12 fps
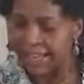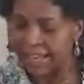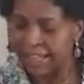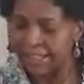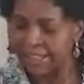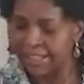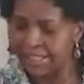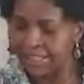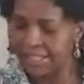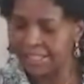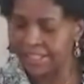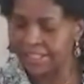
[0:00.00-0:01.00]
at the
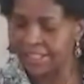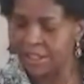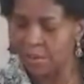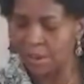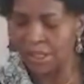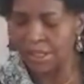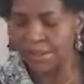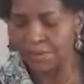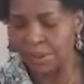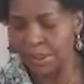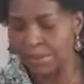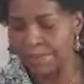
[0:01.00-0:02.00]
Generation Equality
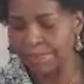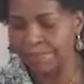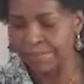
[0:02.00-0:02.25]
Forum.